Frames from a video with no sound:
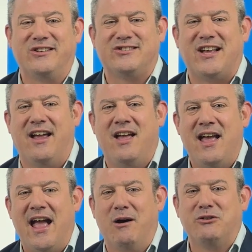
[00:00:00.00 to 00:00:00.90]
to say,
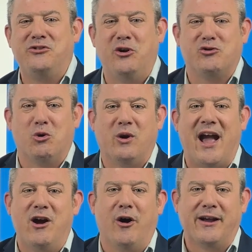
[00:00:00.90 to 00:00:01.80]
how is neutral
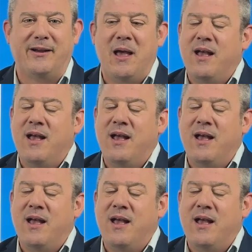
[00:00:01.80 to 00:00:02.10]
chaotic?